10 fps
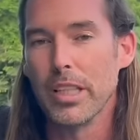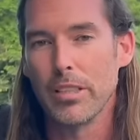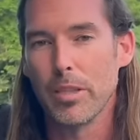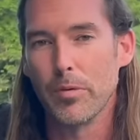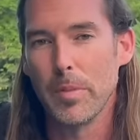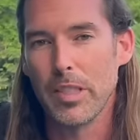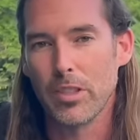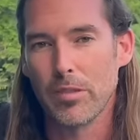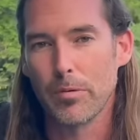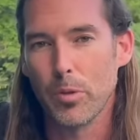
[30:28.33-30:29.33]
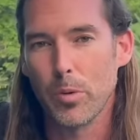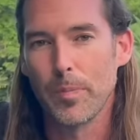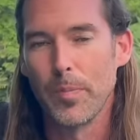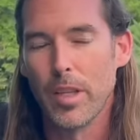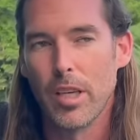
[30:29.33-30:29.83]
this information forward.
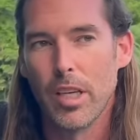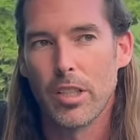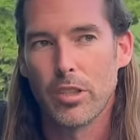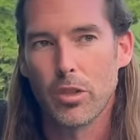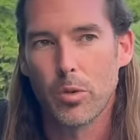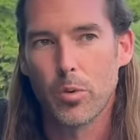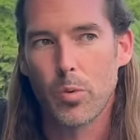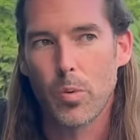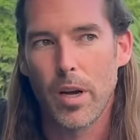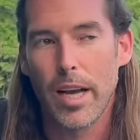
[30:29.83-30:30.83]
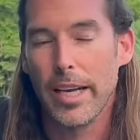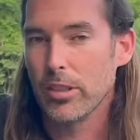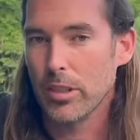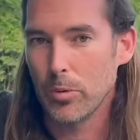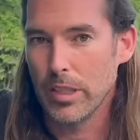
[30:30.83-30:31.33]
So I
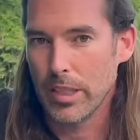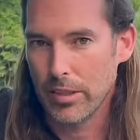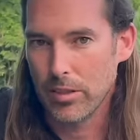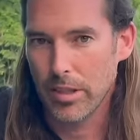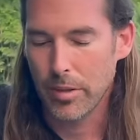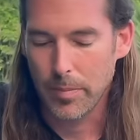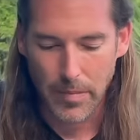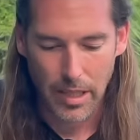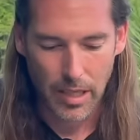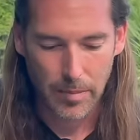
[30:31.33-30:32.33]
actually reached out to him.